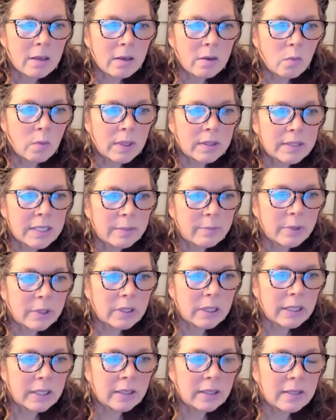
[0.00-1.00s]
Well-Tempered
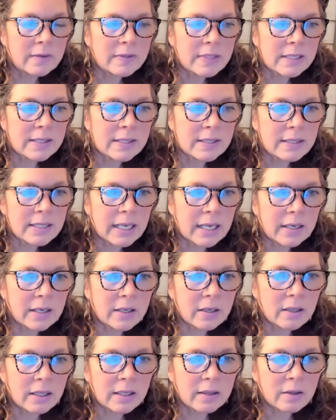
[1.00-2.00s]
Claire loves the
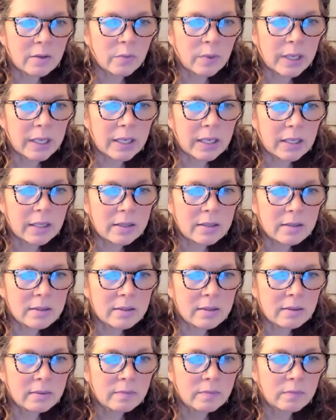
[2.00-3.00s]
Centennial and the
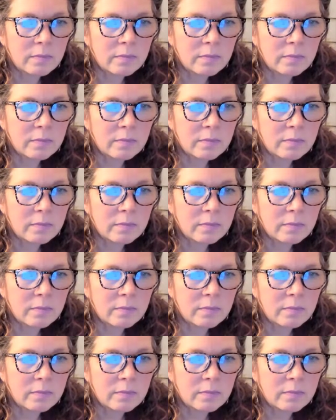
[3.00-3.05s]
Radiant.